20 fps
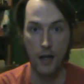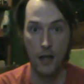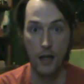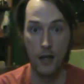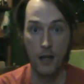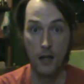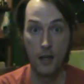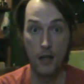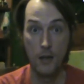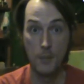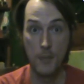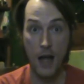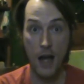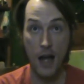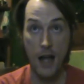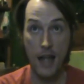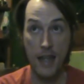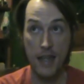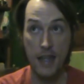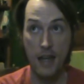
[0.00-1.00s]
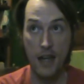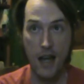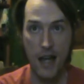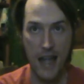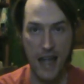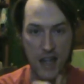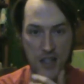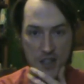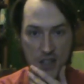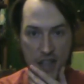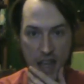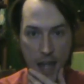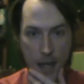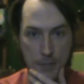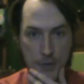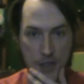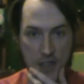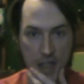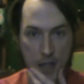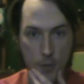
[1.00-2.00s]
I actually have
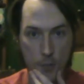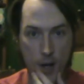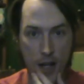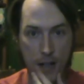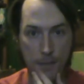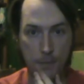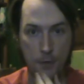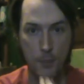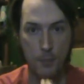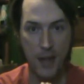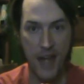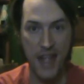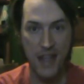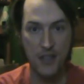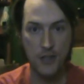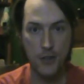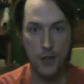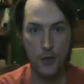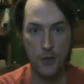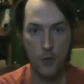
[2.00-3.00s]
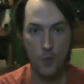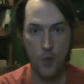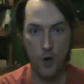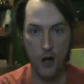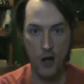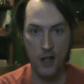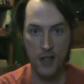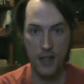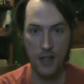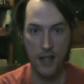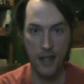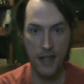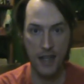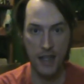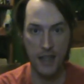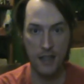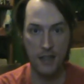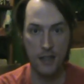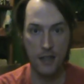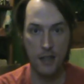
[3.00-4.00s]
to get ready for bed to go to work
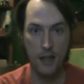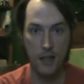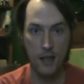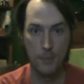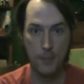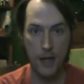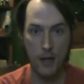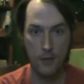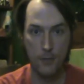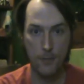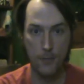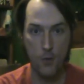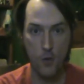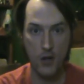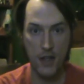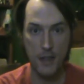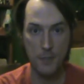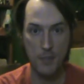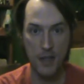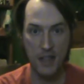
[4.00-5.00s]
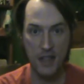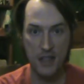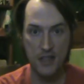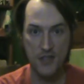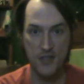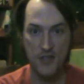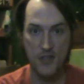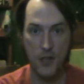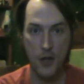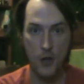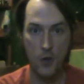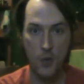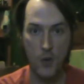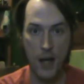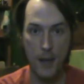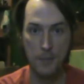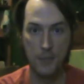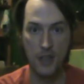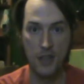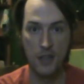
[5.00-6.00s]
in about 40 minutes, so
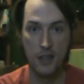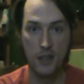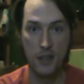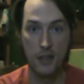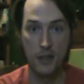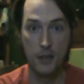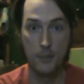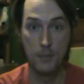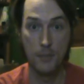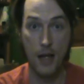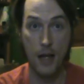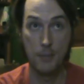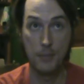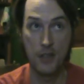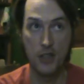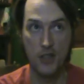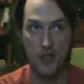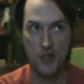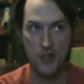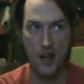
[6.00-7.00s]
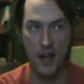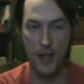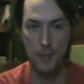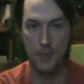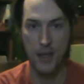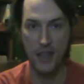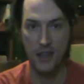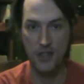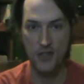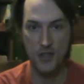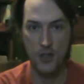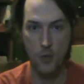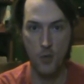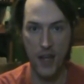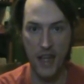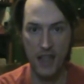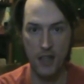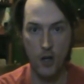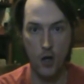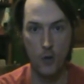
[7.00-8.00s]
I'm gonna try and make this
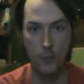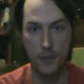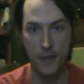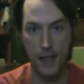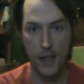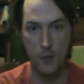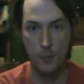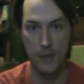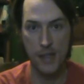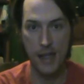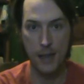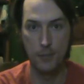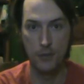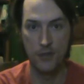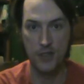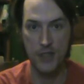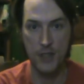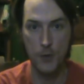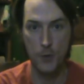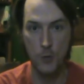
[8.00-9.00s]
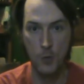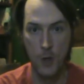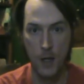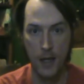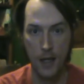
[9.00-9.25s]
quick. Hopefully I'll be able to.